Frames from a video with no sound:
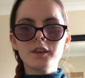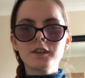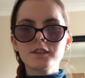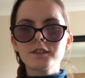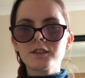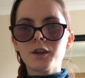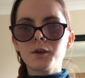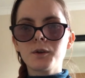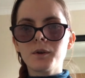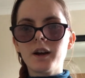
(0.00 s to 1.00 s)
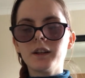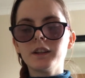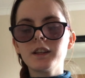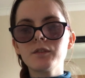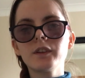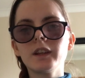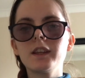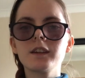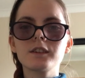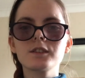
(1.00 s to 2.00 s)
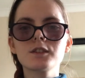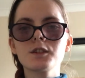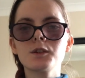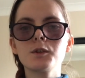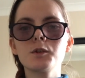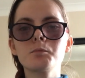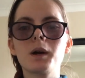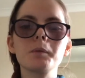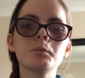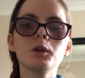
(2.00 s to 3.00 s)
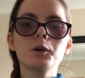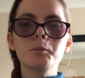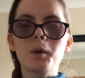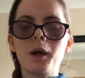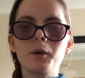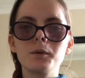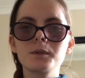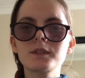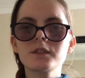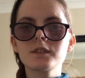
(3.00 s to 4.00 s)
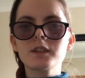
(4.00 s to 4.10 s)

So I'll leave a link to my blog post,